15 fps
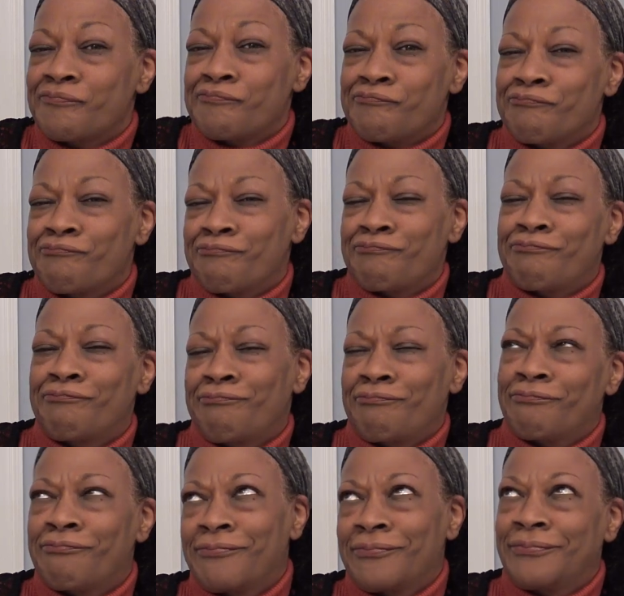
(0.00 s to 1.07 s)
Okay,
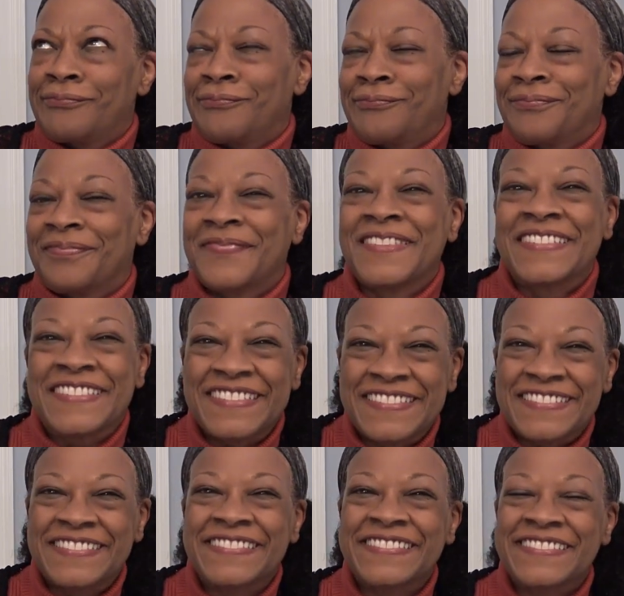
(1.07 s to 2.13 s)
there we
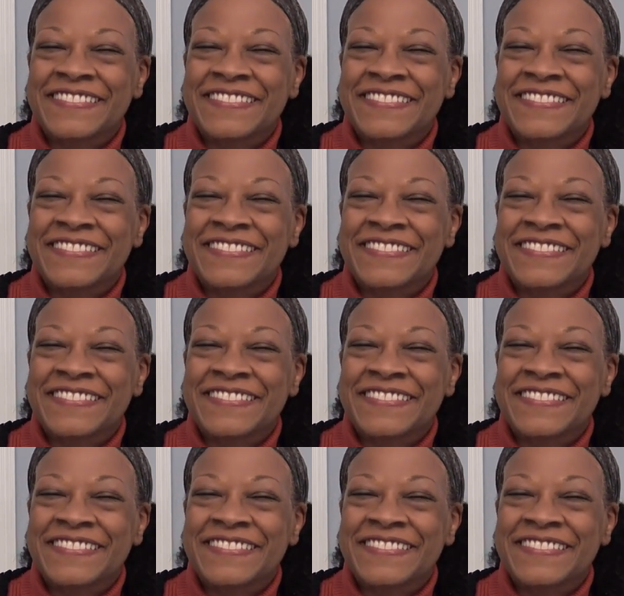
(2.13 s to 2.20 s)
go.